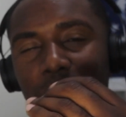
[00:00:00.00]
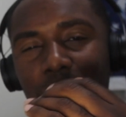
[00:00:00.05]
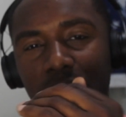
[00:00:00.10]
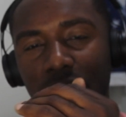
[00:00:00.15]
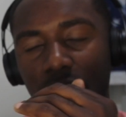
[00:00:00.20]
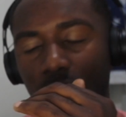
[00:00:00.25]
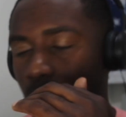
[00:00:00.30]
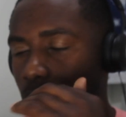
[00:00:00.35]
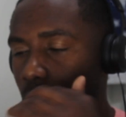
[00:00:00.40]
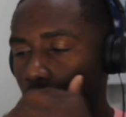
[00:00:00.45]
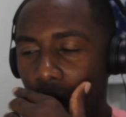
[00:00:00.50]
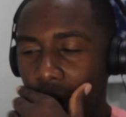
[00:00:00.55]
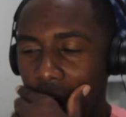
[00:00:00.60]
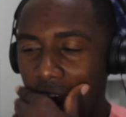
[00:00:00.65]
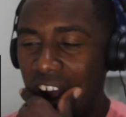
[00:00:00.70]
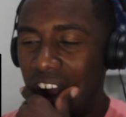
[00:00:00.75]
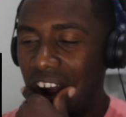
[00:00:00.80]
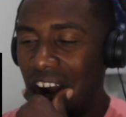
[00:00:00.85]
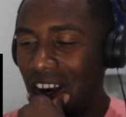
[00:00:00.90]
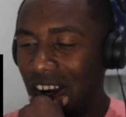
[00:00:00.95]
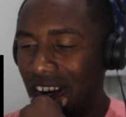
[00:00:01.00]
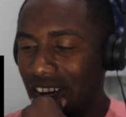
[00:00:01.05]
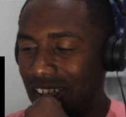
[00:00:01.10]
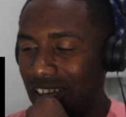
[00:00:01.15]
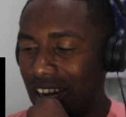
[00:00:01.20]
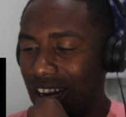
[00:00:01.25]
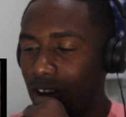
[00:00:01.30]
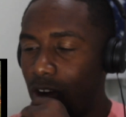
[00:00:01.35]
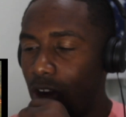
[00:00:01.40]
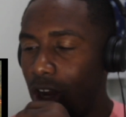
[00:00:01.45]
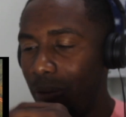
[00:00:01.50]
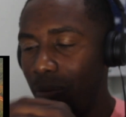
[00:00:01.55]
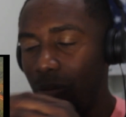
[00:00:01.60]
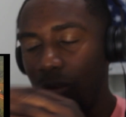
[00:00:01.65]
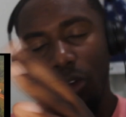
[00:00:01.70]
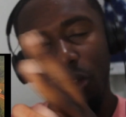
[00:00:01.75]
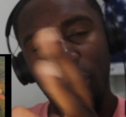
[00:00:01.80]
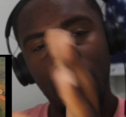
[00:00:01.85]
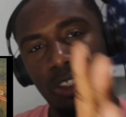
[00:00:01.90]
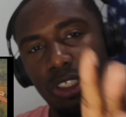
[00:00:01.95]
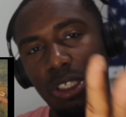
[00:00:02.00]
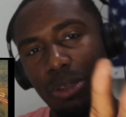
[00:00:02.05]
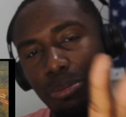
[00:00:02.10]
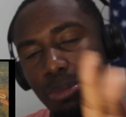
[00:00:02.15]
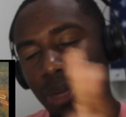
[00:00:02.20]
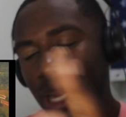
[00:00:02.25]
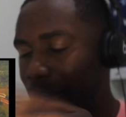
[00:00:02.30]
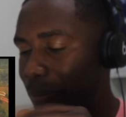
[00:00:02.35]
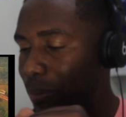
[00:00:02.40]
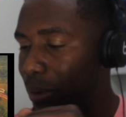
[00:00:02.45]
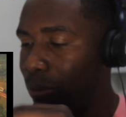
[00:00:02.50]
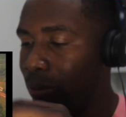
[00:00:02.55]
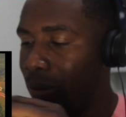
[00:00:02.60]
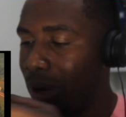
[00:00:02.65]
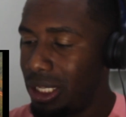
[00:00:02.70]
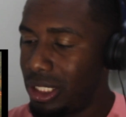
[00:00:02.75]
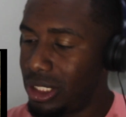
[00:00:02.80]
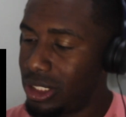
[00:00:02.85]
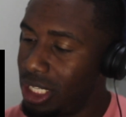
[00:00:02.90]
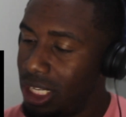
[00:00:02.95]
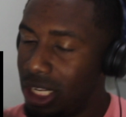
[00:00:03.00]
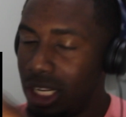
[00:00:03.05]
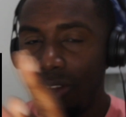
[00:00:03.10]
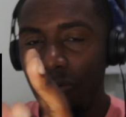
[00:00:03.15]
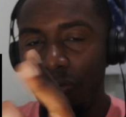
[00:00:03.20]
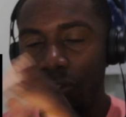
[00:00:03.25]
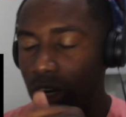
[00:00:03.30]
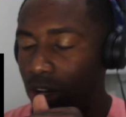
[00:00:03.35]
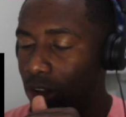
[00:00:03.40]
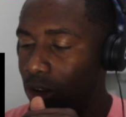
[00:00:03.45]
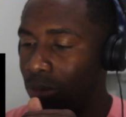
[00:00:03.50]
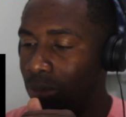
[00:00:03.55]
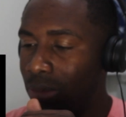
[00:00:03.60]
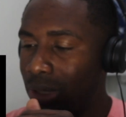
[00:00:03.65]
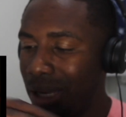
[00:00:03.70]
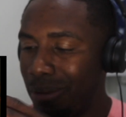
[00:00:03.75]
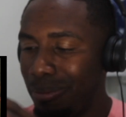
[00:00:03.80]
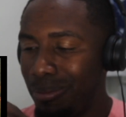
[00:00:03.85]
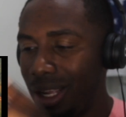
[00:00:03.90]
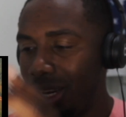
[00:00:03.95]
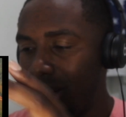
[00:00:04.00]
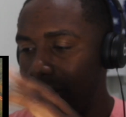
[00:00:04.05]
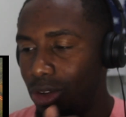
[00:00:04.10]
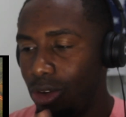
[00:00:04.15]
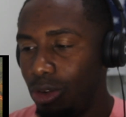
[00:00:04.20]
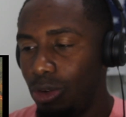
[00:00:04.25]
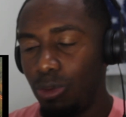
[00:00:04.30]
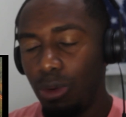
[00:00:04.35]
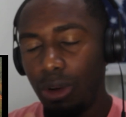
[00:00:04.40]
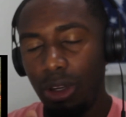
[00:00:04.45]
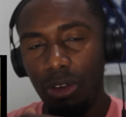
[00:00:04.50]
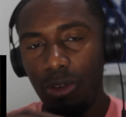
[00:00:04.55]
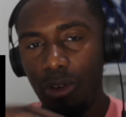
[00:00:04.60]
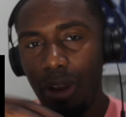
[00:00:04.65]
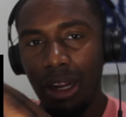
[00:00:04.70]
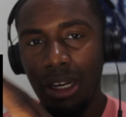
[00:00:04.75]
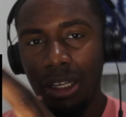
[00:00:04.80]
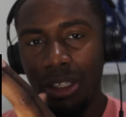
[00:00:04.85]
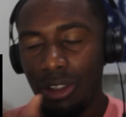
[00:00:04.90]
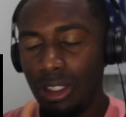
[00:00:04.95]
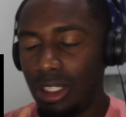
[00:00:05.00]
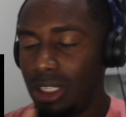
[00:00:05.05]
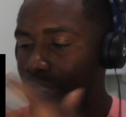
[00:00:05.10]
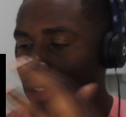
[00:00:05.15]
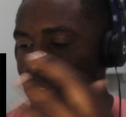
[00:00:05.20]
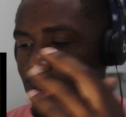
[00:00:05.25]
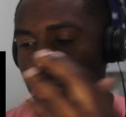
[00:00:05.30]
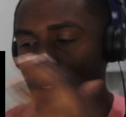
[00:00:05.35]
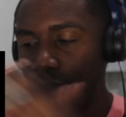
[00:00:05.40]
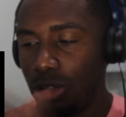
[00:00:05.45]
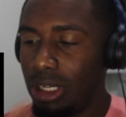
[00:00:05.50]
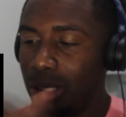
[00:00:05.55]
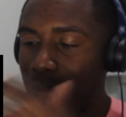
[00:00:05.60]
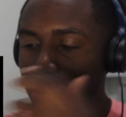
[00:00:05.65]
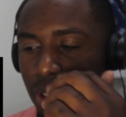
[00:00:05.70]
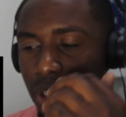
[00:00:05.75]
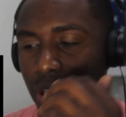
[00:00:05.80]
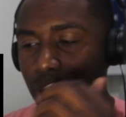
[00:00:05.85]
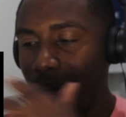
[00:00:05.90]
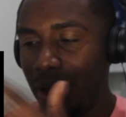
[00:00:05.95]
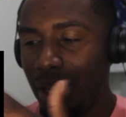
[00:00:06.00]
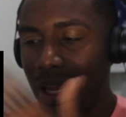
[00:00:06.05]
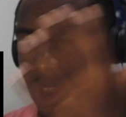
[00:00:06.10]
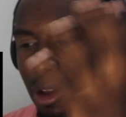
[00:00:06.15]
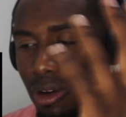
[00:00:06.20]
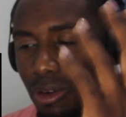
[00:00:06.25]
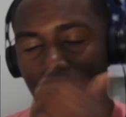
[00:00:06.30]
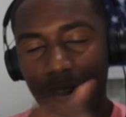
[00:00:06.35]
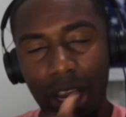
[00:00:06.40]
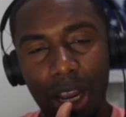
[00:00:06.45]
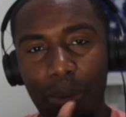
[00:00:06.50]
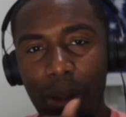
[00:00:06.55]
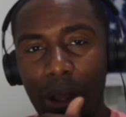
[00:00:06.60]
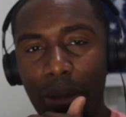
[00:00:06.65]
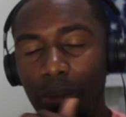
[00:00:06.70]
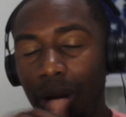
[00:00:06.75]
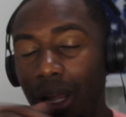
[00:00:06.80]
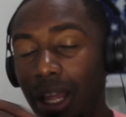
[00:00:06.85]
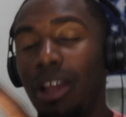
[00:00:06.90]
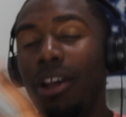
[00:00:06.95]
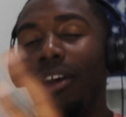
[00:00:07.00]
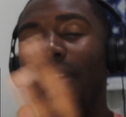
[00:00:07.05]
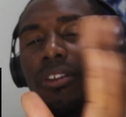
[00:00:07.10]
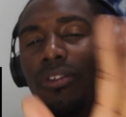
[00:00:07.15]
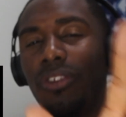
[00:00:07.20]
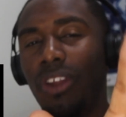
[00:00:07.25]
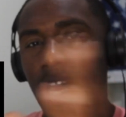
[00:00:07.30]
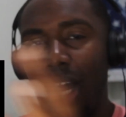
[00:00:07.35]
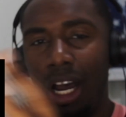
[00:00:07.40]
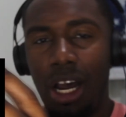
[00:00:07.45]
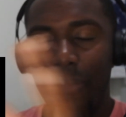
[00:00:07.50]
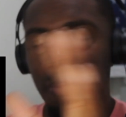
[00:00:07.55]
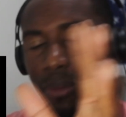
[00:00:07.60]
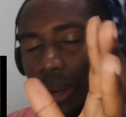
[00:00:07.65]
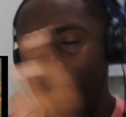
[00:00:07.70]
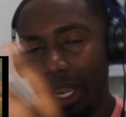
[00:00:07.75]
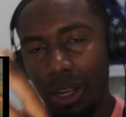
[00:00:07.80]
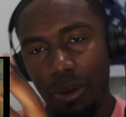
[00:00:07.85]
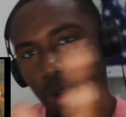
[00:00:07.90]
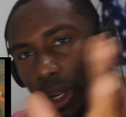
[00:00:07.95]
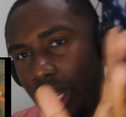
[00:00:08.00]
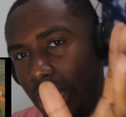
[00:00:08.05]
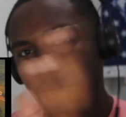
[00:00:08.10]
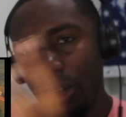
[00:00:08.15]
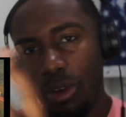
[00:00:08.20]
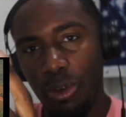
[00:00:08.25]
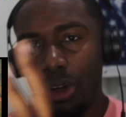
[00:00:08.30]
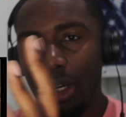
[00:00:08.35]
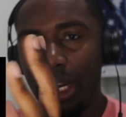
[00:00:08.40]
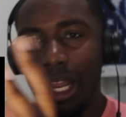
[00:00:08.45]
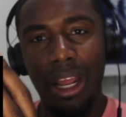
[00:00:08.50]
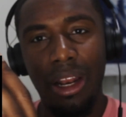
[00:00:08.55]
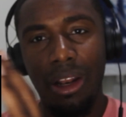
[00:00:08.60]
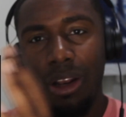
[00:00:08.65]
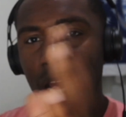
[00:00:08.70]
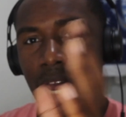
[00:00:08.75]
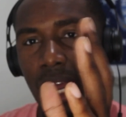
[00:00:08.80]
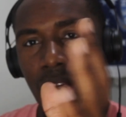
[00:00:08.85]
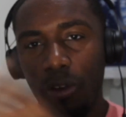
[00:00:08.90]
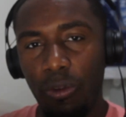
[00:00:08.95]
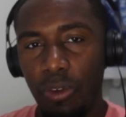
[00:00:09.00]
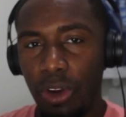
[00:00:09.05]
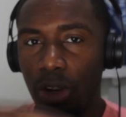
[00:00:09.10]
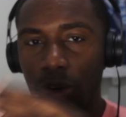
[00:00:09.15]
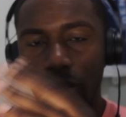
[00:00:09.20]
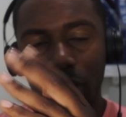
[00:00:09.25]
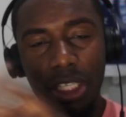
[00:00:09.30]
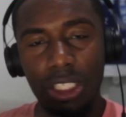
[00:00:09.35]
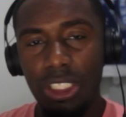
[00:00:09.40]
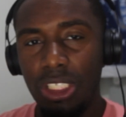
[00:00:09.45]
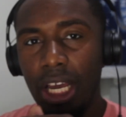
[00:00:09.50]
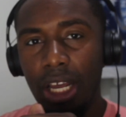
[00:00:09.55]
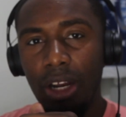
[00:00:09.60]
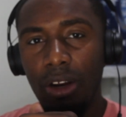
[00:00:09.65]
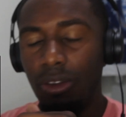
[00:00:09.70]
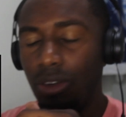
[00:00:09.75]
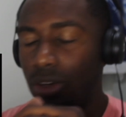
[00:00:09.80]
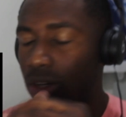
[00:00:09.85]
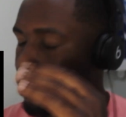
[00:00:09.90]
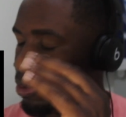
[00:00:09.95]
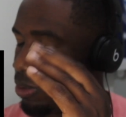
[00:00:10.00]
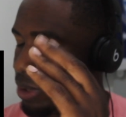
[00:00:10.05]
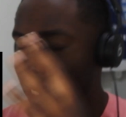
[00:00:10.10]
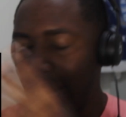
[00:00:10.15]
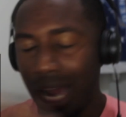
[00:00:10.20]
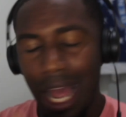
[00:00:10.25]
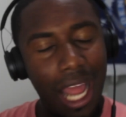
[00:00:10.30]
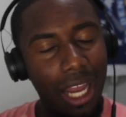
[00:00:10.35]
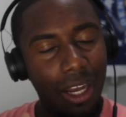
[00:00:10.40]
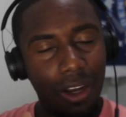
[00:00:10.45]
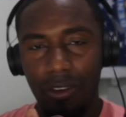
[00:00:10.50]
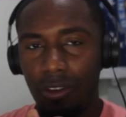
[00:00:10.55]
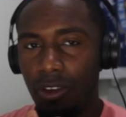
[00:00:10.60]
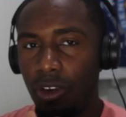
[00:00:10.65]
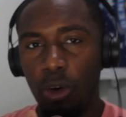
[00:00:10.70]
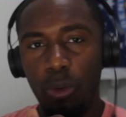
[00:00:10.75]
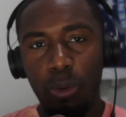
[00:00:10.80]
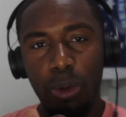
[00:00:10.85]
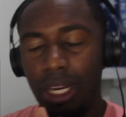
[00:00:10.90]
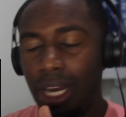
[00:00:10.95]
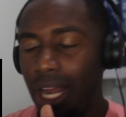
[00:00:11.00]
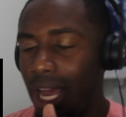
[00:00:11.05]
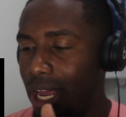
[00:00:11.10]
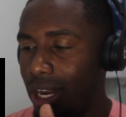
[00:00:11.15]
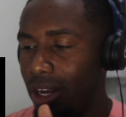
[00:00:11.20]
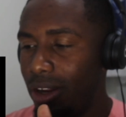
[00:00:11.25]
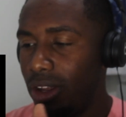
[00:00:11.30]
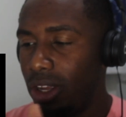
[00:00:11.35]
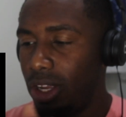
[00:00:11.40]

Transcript: So, because I know some black people might see this video and be like, man, this dude, you acting to this dude, showing him love, man, he don't care about black. Nah, man, we ain't doing that. Not over here on this channel. No, we not. No, we not.